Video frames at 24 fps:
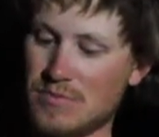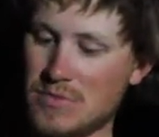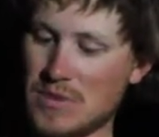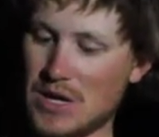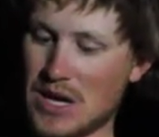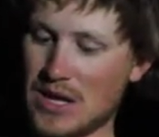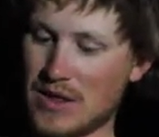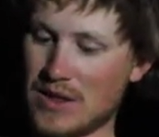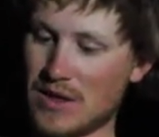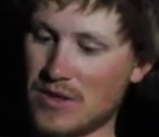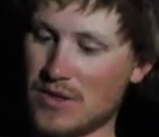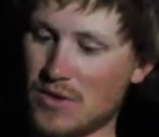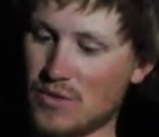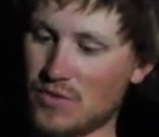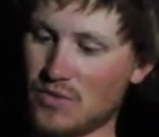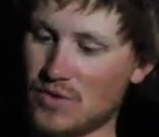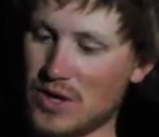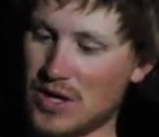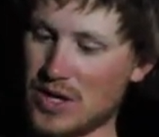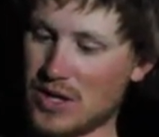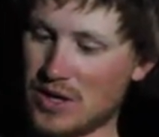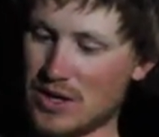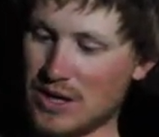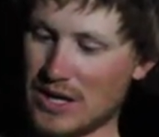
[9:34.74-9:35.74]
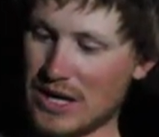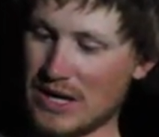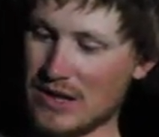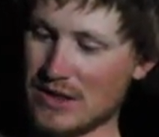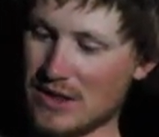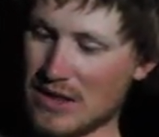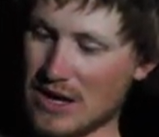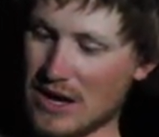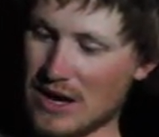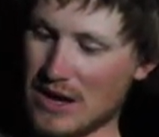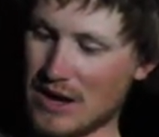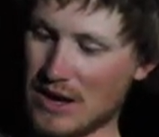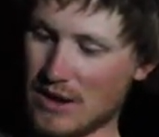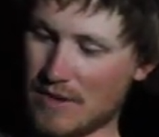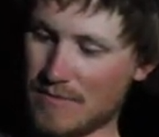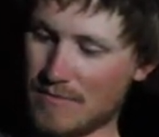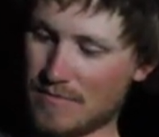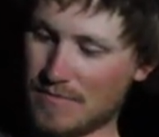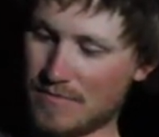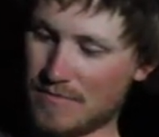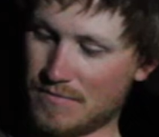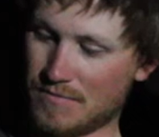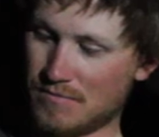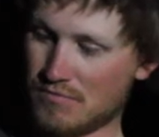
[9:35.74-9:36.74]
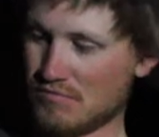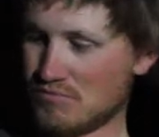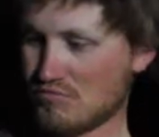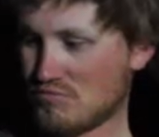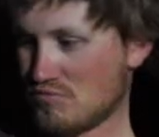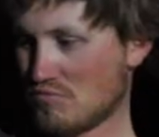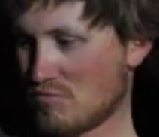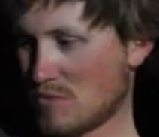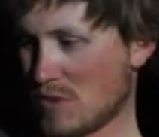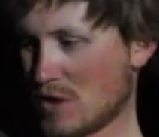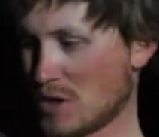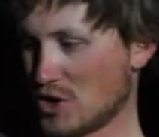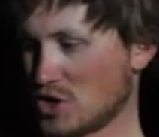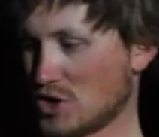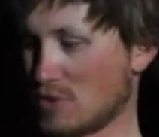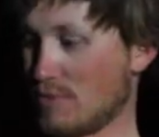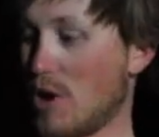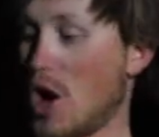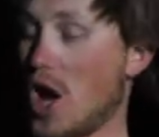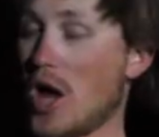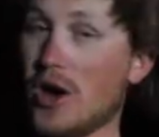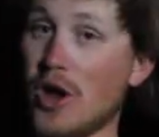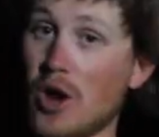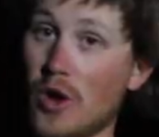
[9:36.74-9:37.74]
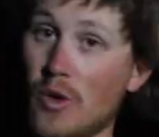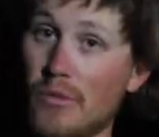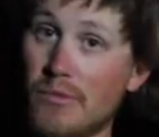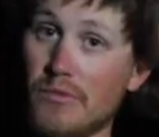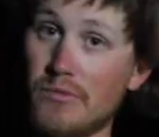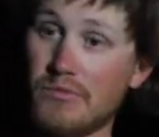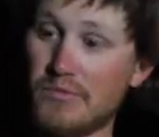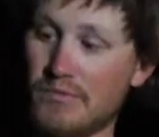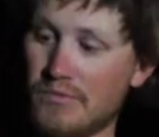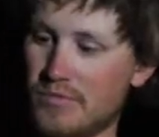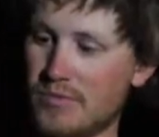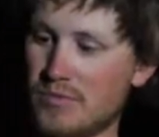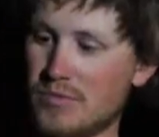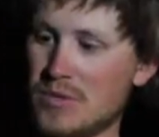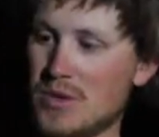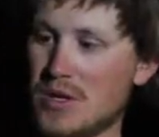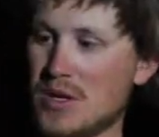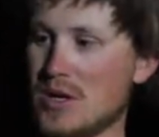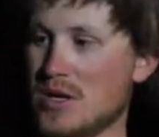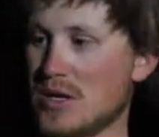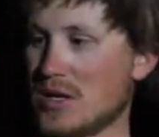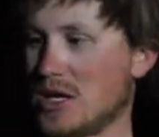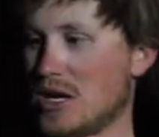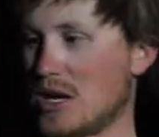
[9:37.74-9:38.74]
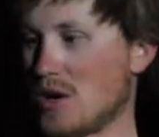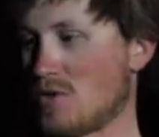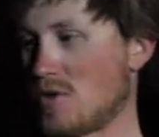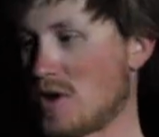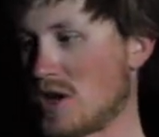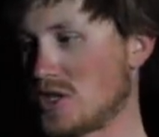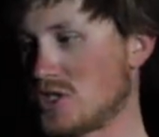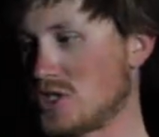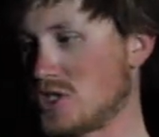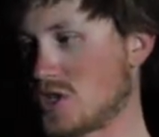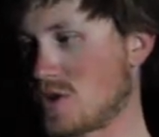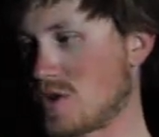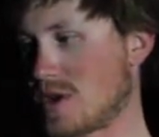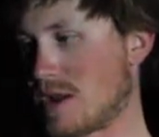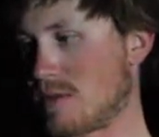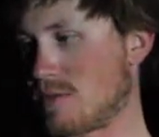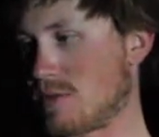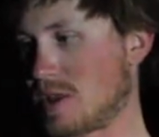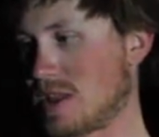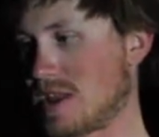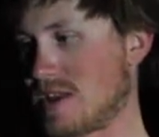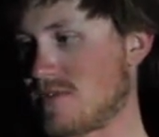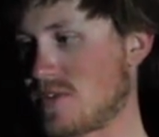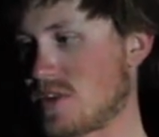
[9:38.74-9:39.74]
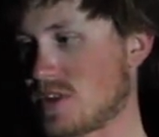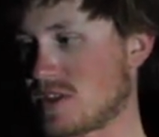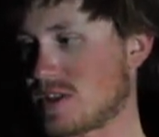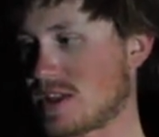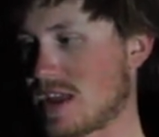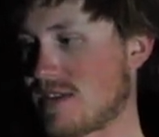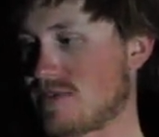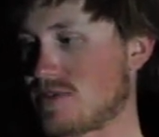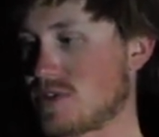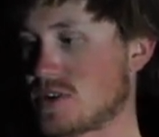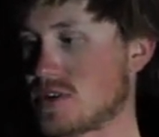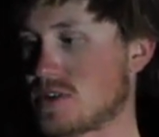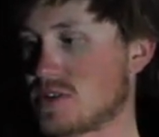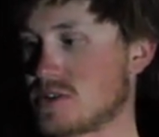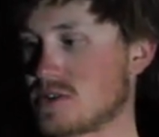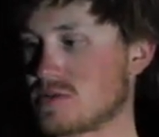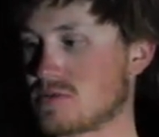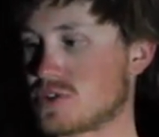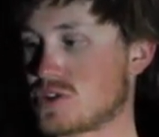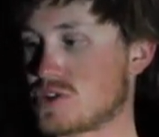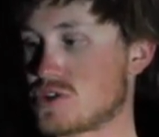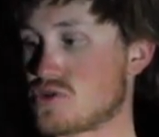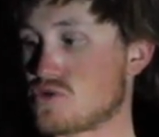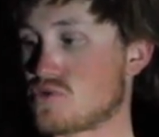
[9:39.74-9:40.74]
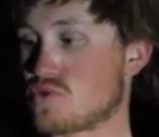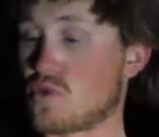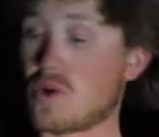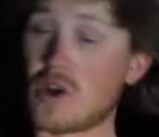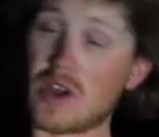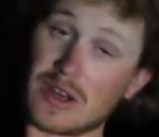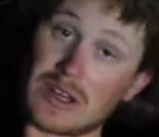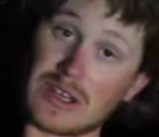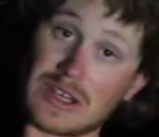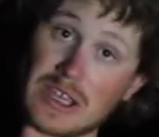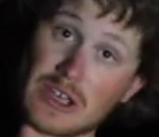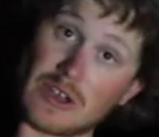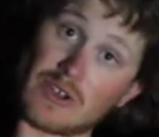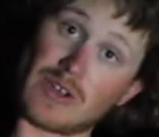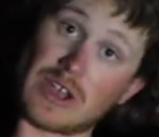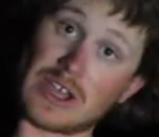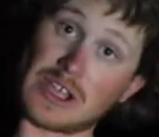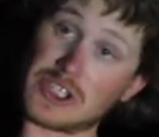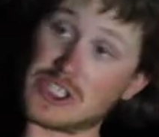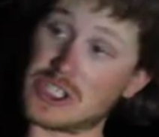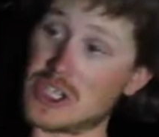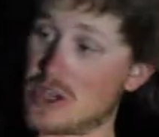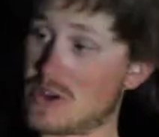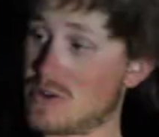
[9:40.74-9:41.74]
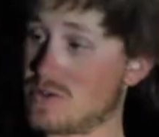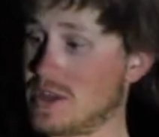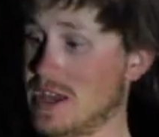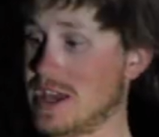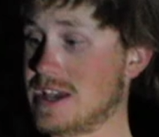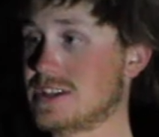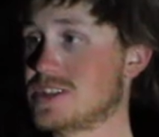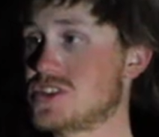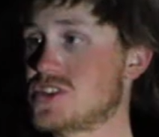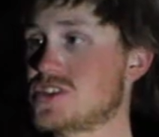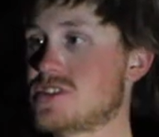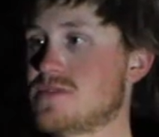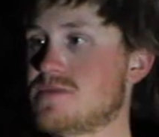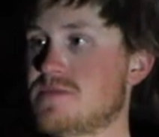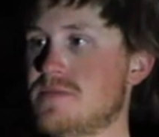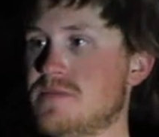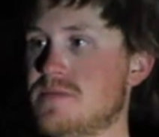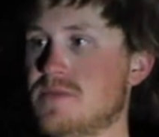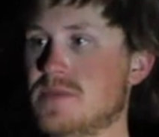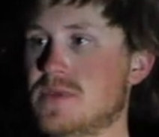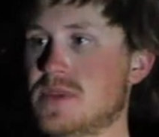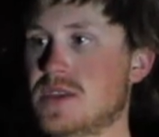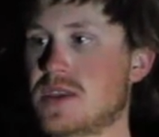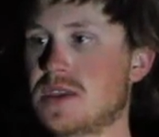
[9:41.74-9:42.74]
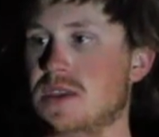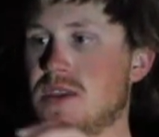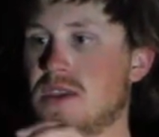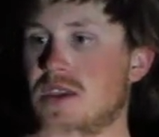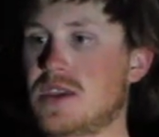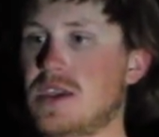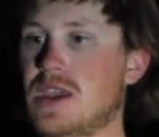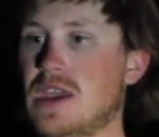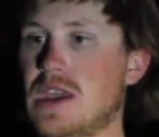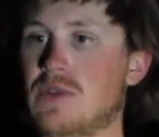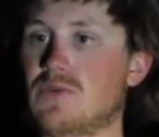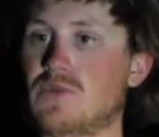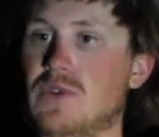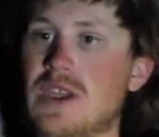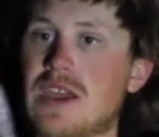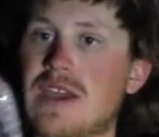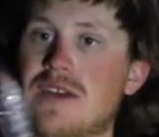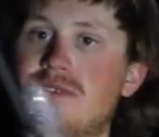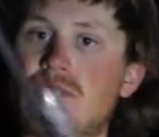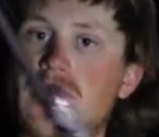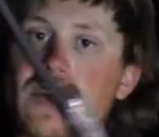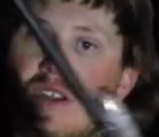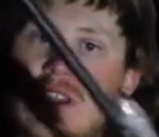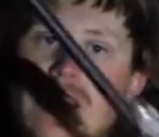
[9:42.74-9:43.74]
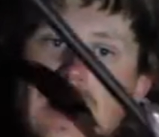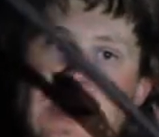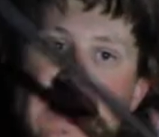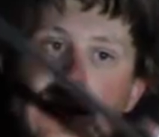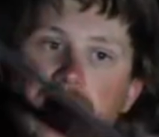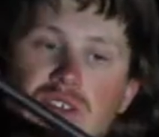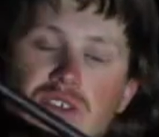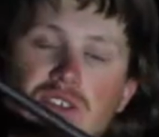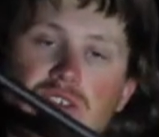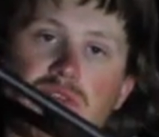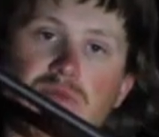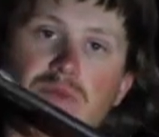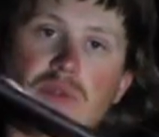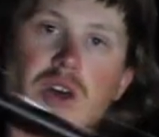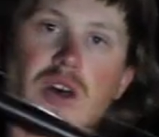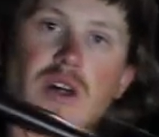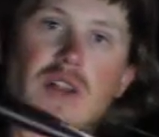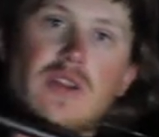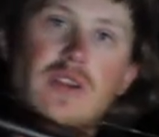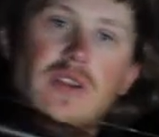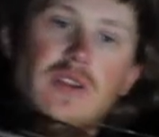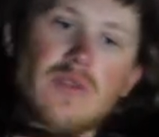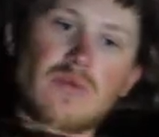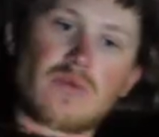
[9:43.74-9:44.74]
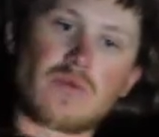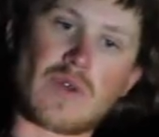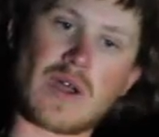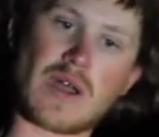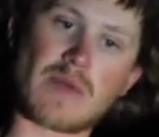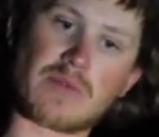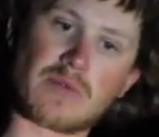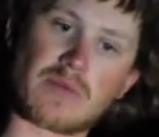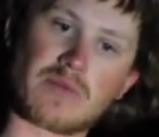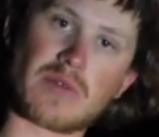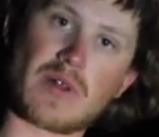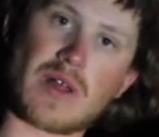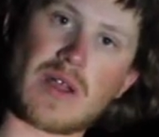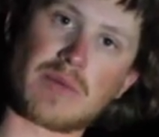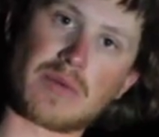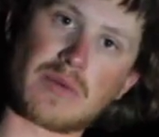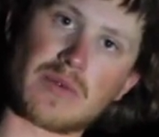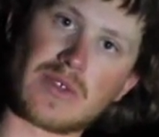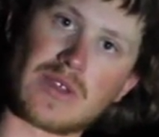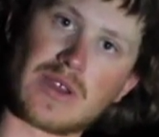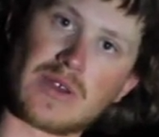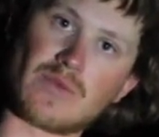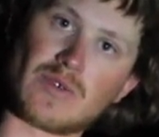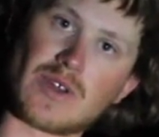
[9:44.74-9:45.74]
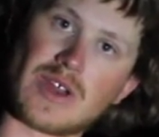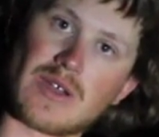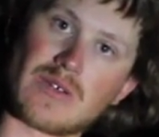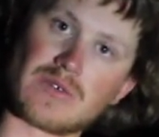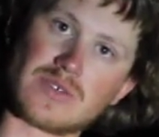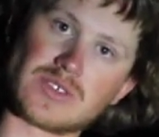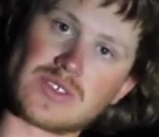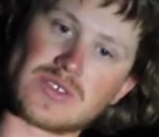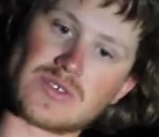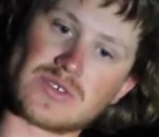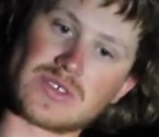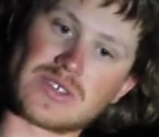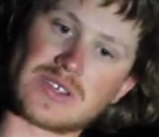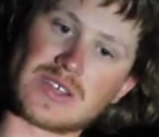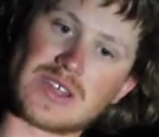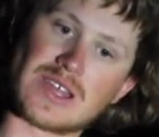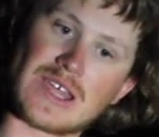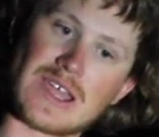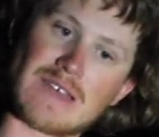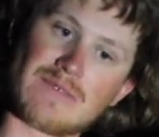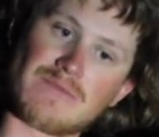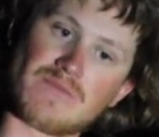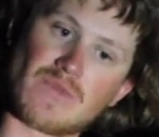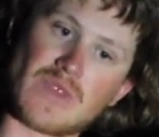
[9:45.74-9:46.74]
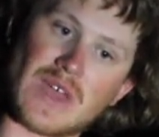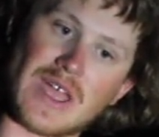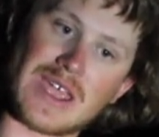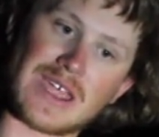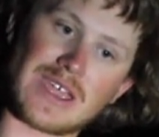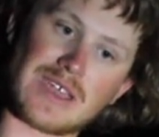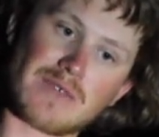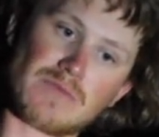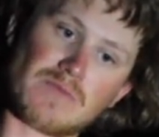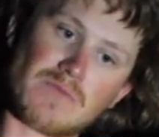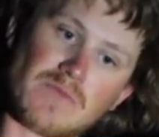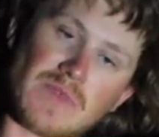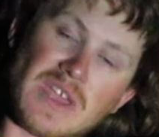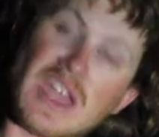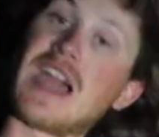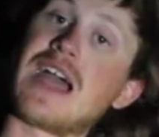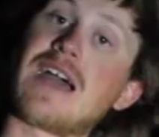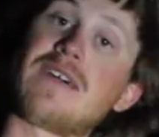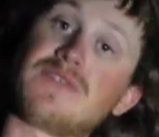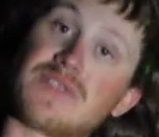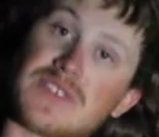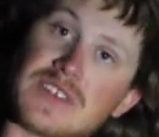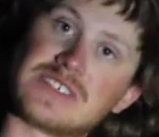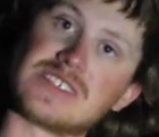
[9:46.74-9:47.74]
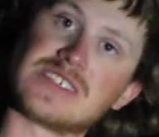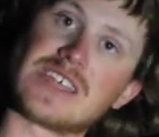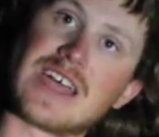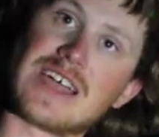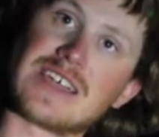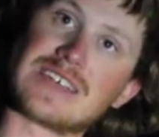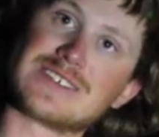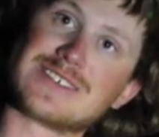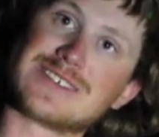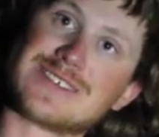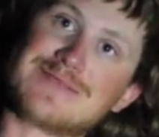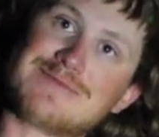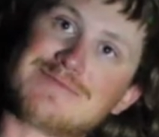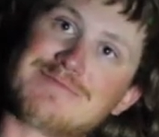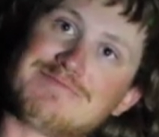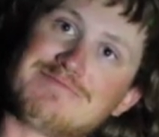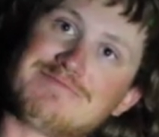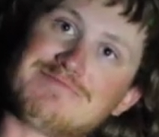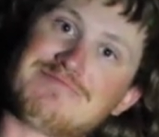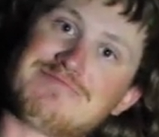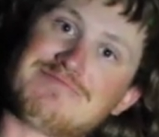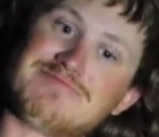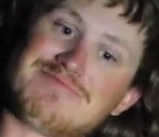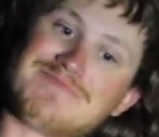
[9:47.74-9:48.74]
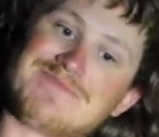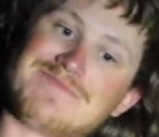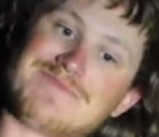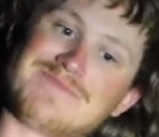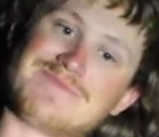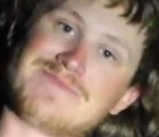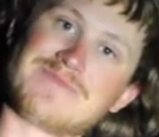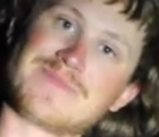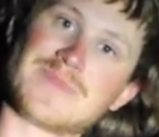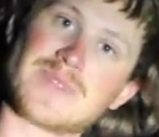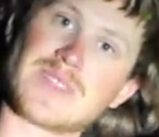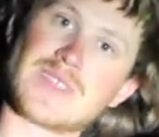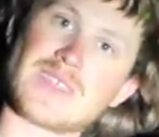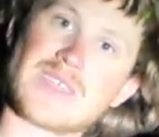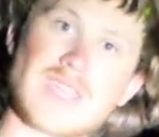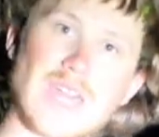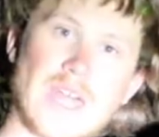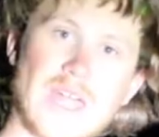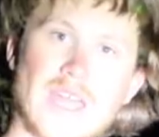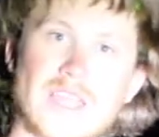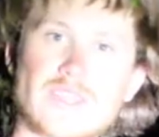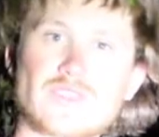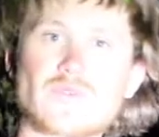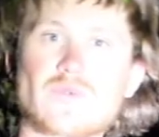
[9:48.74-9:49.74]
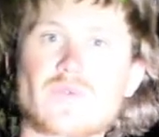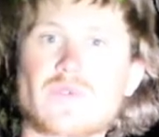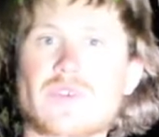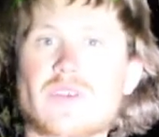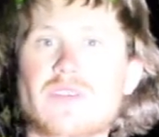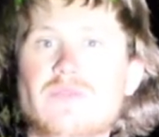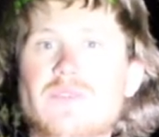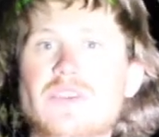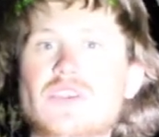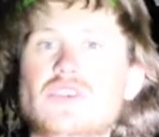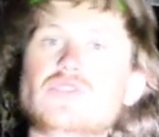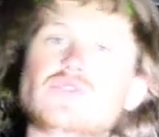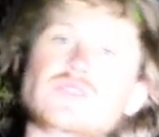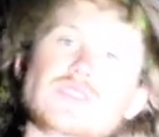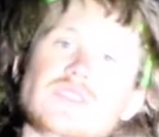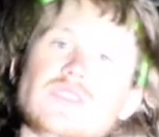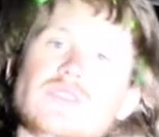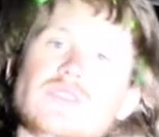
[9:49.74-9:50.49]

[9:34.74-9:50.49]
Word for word: and then the reel is a um, Shimano. Gear ratio, I believe, is seven to one gear ratio. Yes, and we have on a smaller whopper Plopper than what I was using today, like half the size. That's what we're going to be using